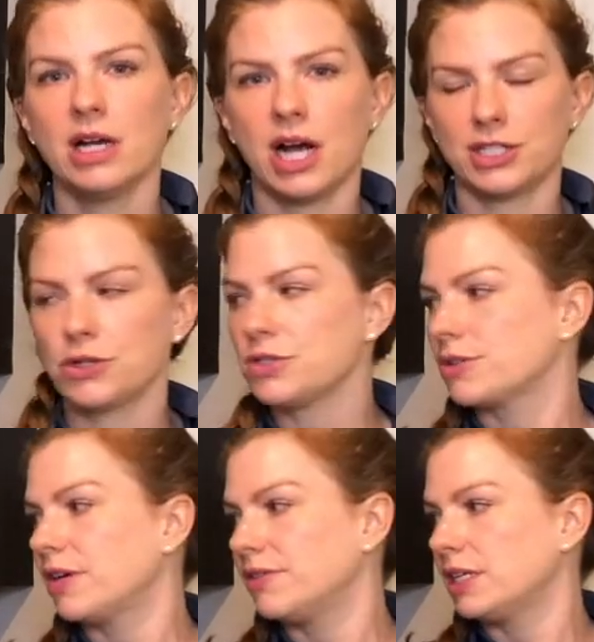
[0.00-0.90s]
a
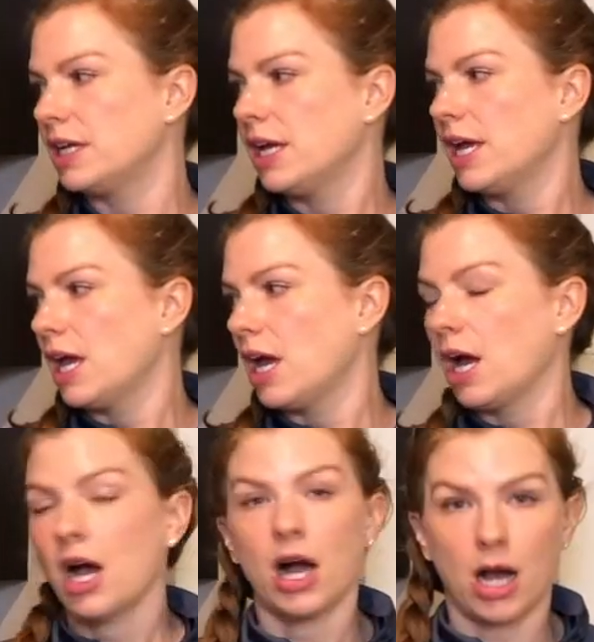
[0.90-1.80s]
toaster oven,
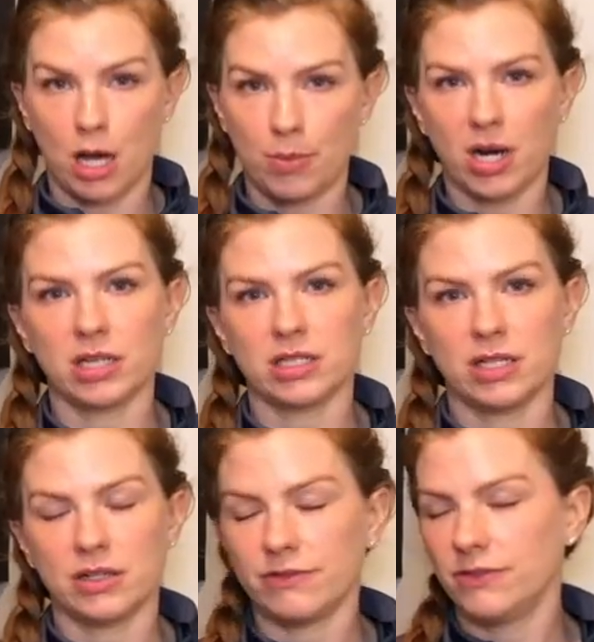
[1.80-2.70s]
a bottle
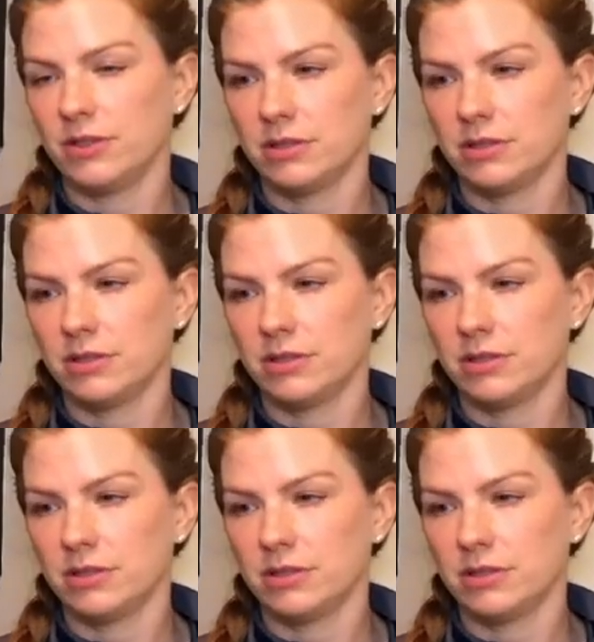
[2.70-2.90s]
of